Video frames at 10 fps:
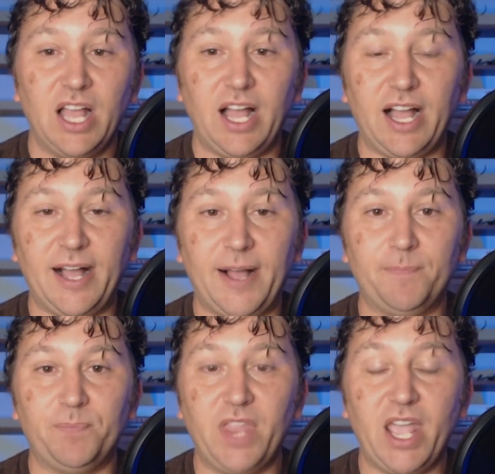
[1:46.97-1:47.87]

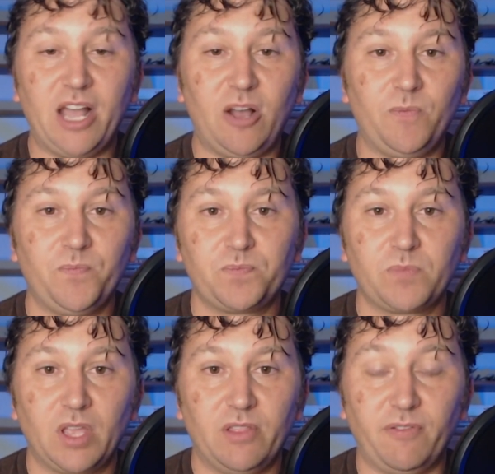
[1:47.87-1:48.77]
Now,
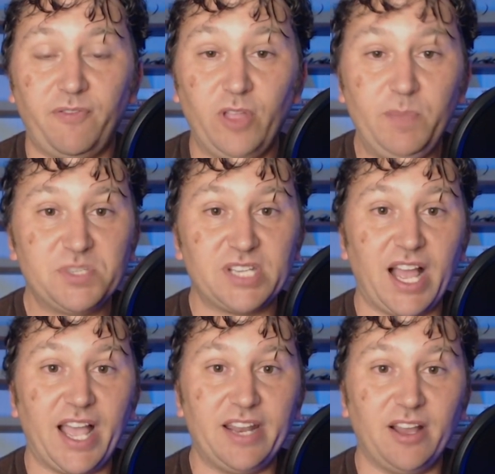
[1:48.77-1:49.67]
the flip
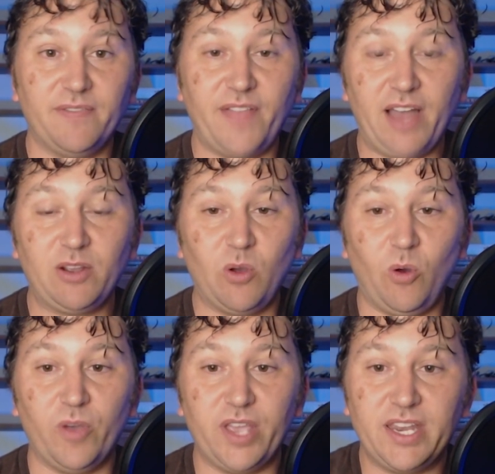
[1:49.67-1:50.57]
side of that
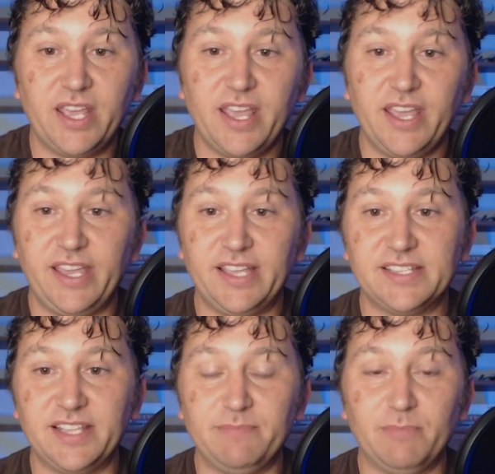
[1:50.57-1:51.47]
coin
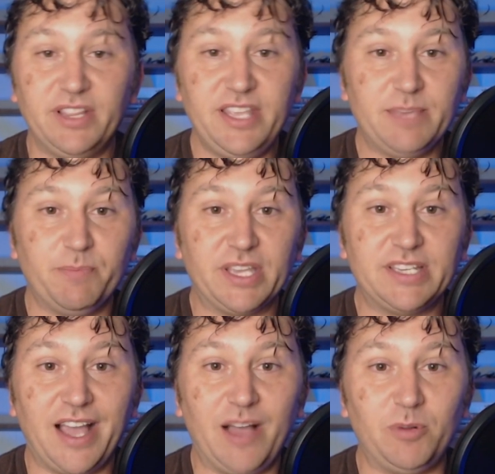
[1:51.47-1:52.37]
is that Malik
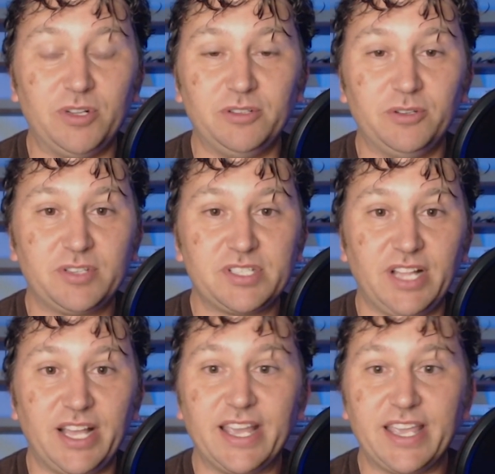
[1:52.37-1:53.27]
McDowell looks
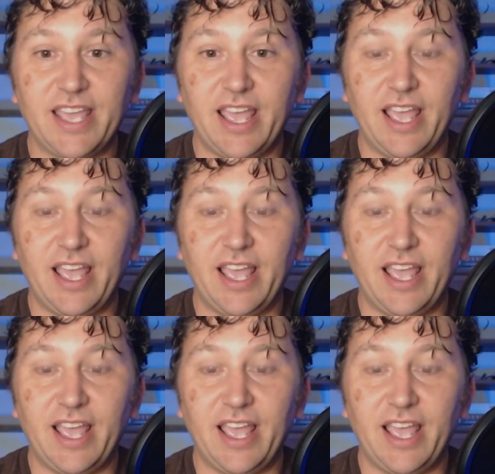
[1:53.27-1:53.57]
like